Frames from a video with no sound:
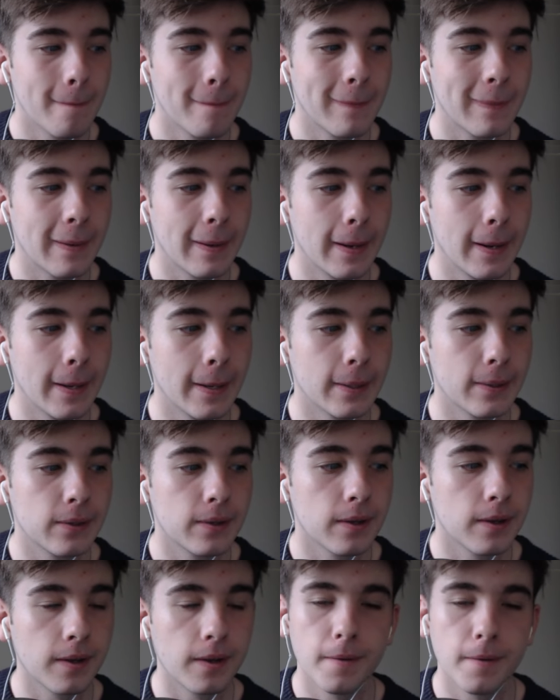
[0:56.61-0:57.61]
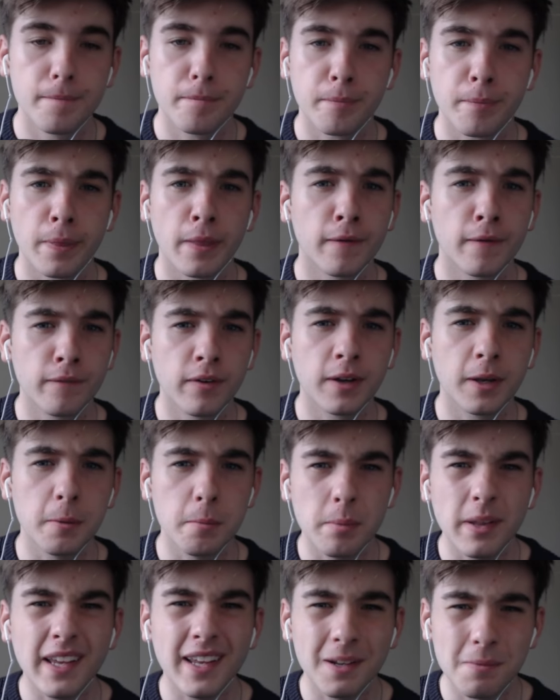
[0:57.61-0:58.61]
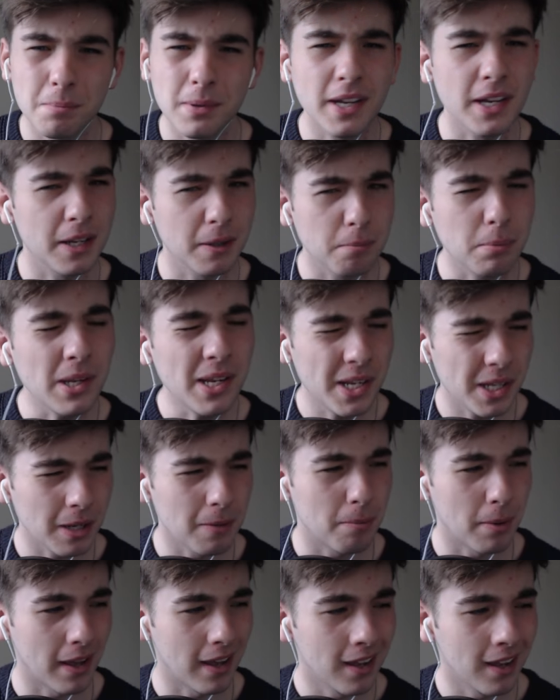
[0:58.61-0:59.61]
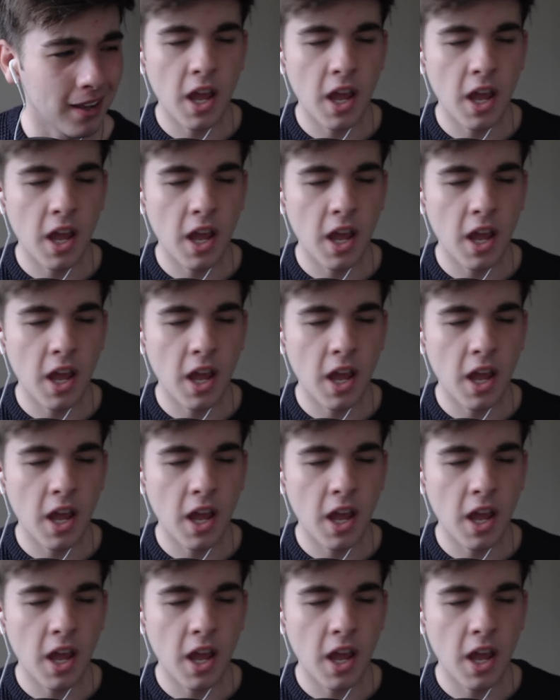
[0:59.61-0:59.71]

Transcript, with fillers: Because fucking bleed, bleed, bleeding a bit.